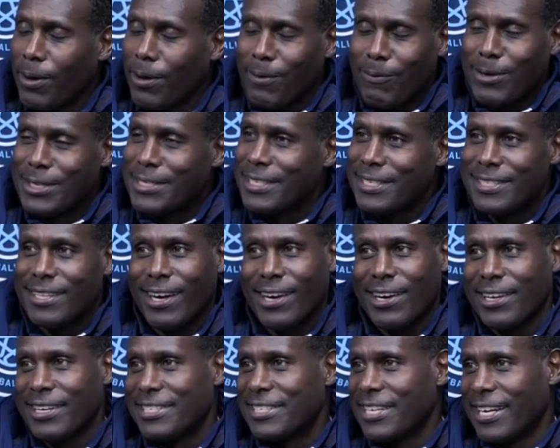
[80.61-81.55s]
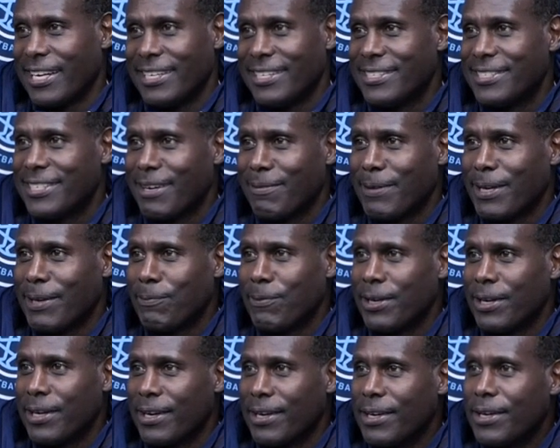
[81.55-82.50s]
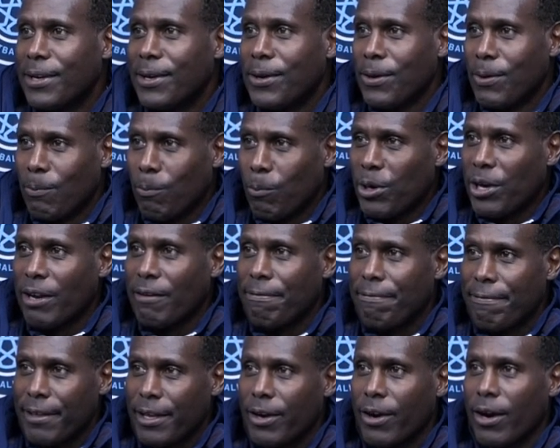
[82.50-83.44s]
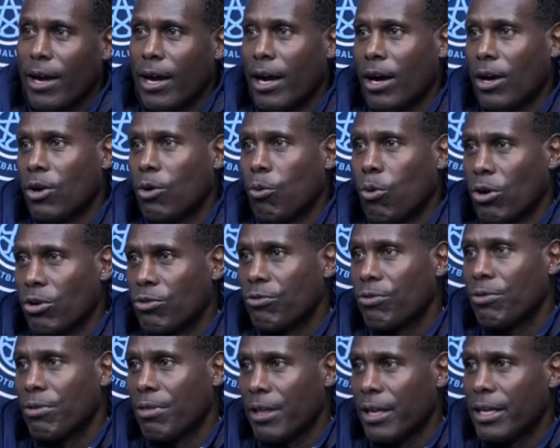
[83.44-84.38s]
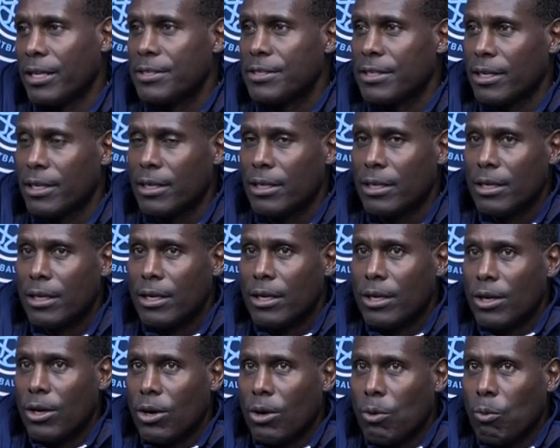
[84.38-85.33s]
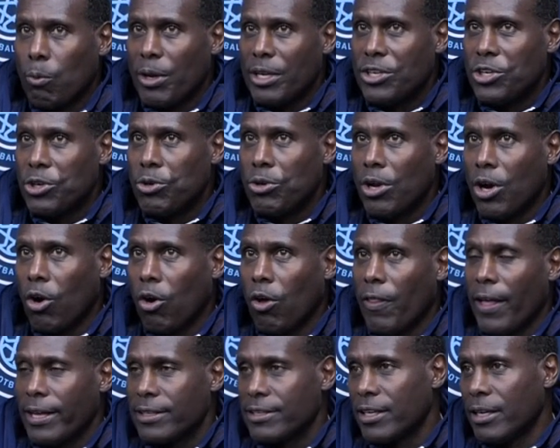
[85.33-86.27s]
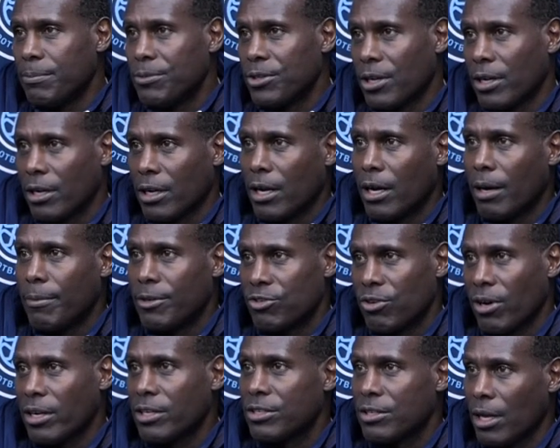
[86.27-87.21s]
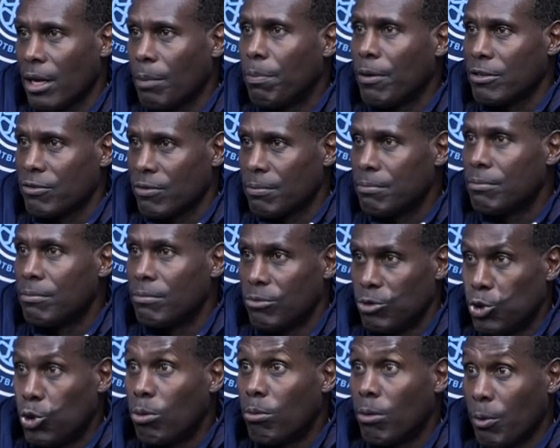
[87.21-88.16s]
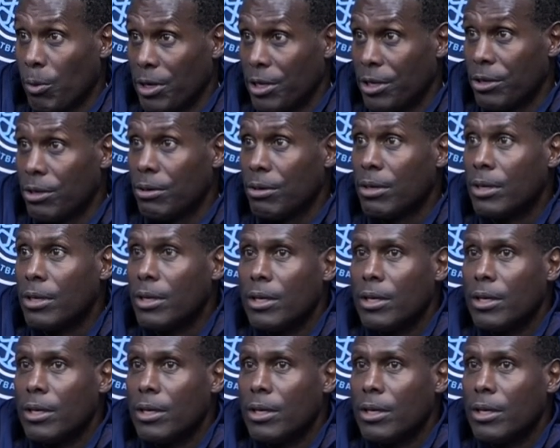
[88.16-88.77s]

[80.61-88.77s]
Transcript: We're just not gonna change. I mean, we're going to figure out how to work through things. And we do know that teams are going to come and try to stop us from doing what we do.